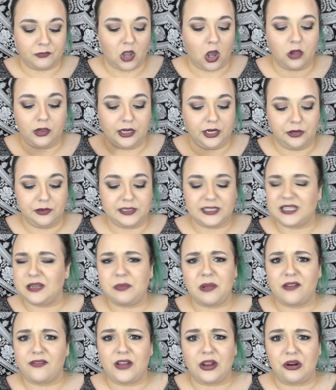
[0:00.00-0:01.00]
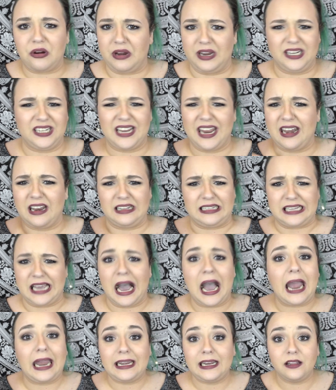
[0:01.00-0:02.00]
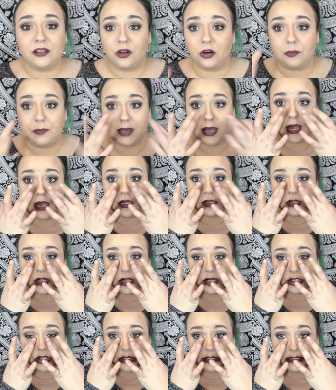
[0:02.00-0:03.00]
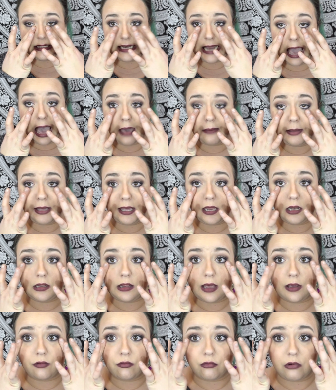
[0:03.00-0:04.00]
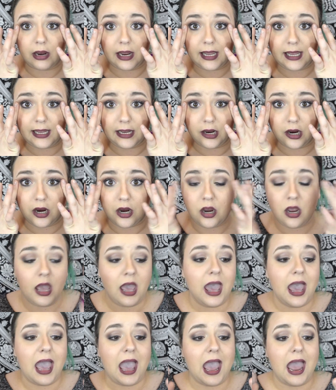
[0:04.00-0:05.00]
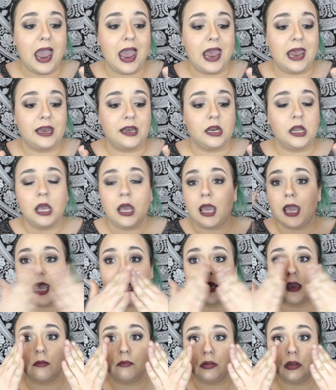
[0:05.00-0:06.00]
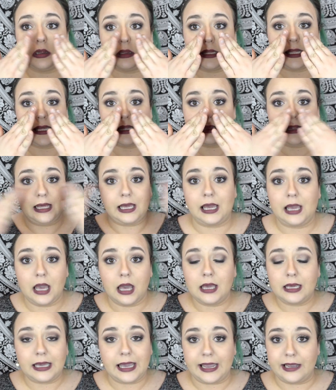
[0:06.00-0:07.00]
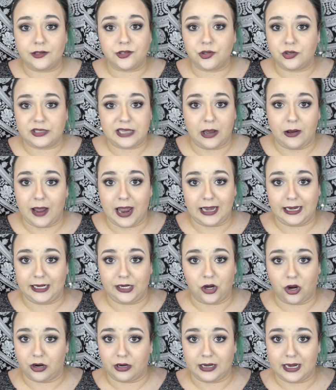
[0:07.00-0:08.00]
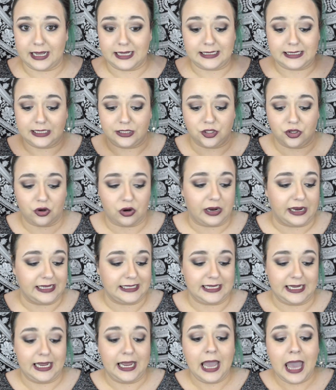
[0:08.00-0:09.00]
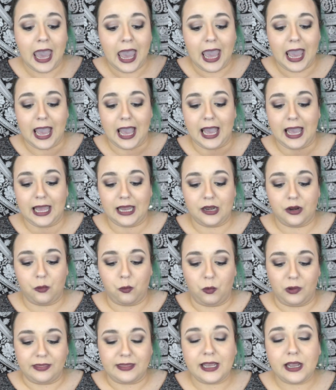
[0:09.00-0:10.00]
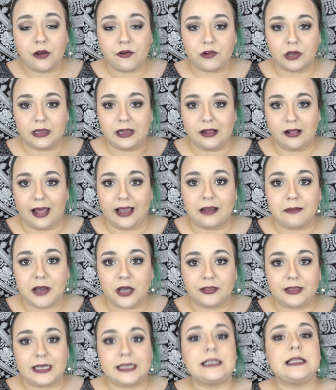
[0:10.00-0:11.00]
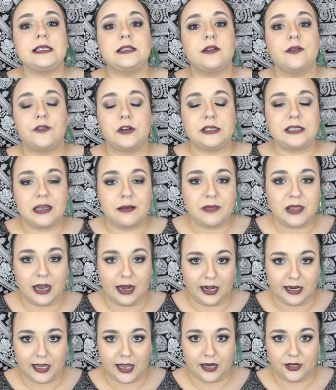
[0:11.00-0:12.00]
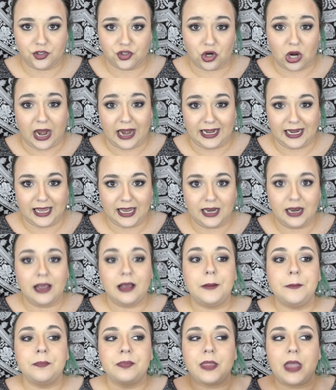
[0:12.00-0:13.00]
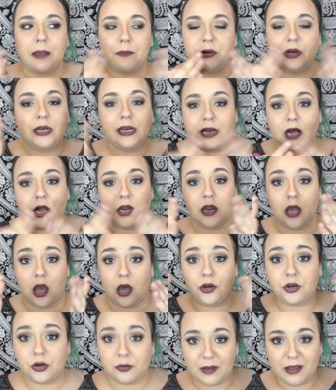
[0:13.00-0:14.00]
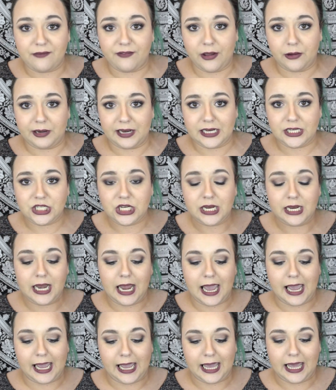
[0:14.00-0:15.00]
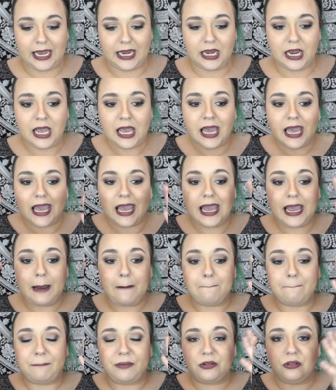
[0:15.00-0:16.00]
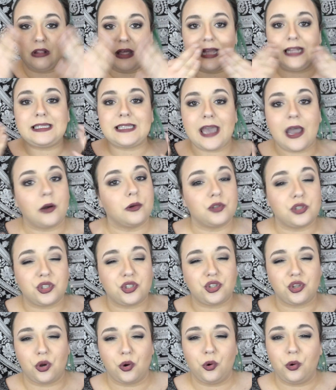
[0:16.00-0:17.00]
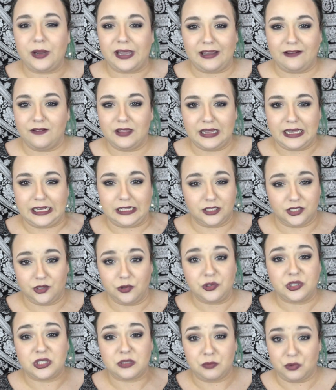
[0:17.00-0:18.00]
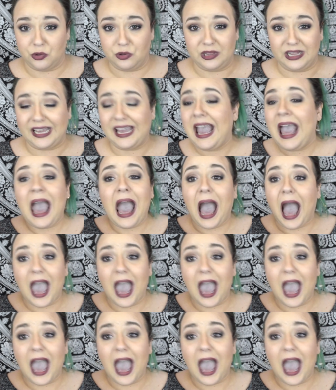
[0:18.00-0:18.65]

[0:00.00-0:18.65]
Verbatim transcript: All I do is dip my finger in, get a tiny little bit, and then just dab it like right here, and it completely cancels out any darkness. It's crazy. And one thing I really like about this is the first time that I had tried it, I put it on under my foundation, and it blends out so evenly and so smoothly.